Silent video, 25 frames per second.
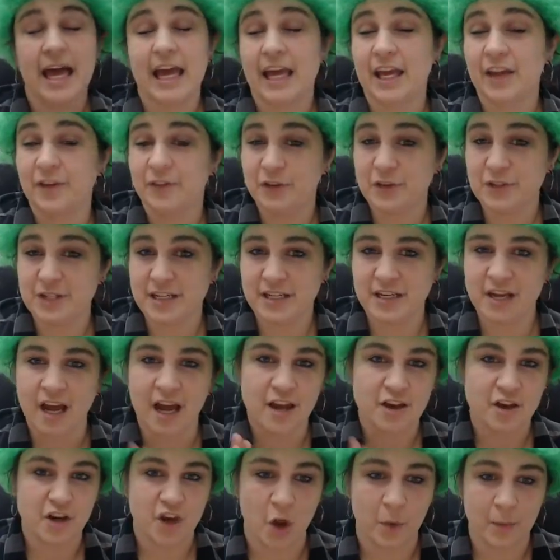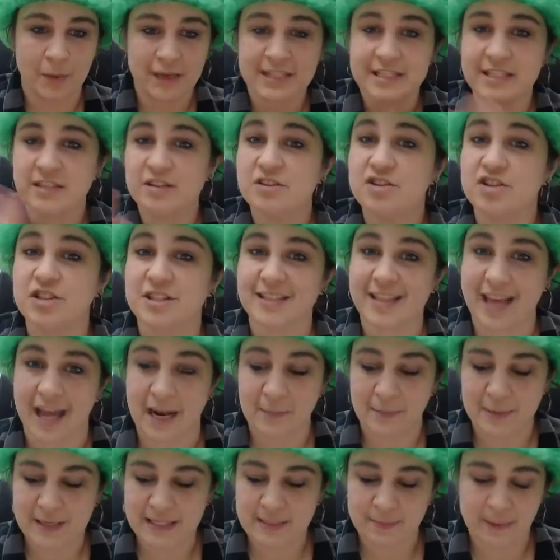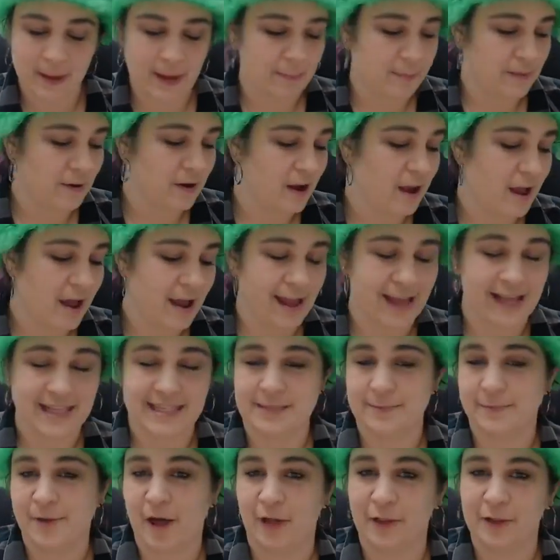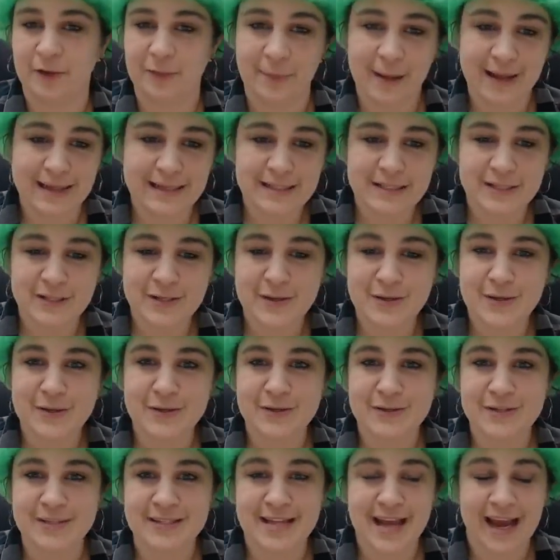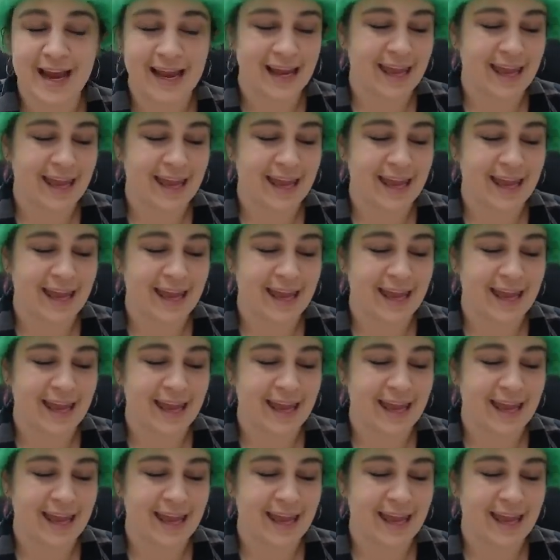If you did not, no big deal. Just get a piece of paper, get some colored pencils,